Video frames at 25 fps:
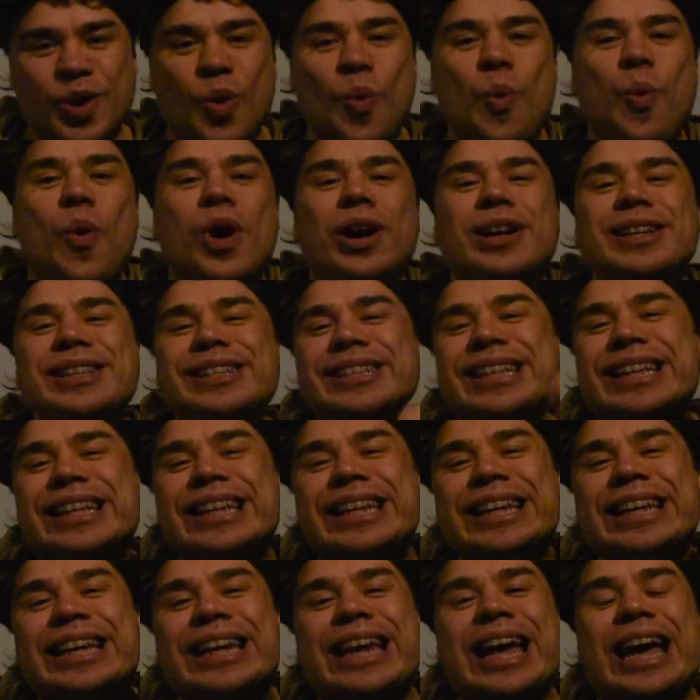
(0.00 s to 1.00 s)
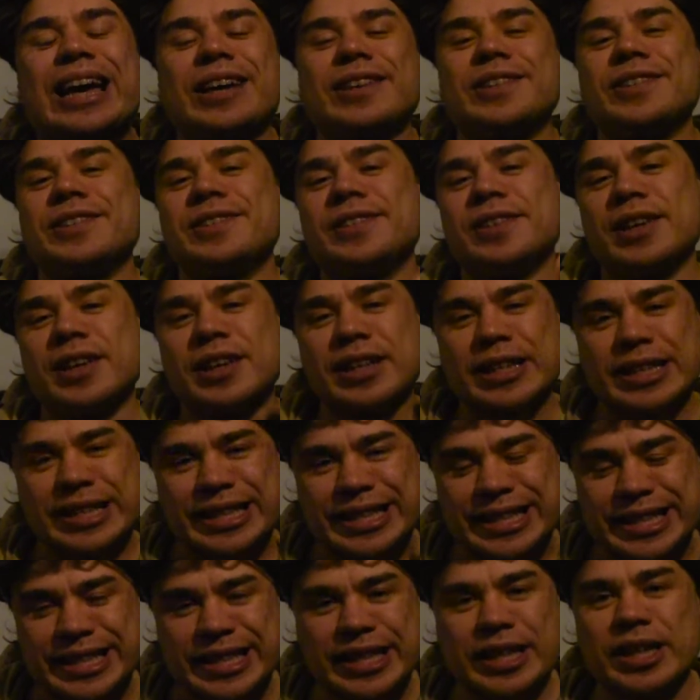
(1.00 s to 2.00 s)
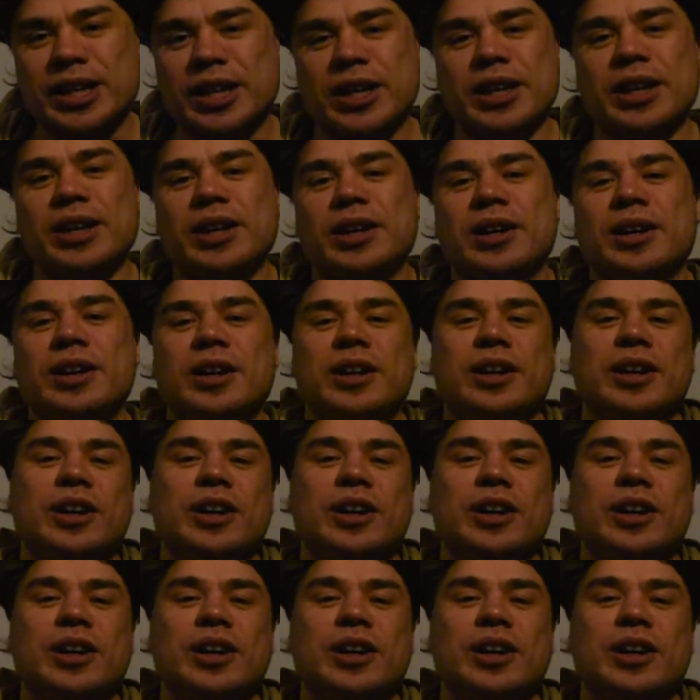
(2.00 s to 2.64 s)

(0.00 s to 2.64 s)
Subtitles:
what is the next thing here?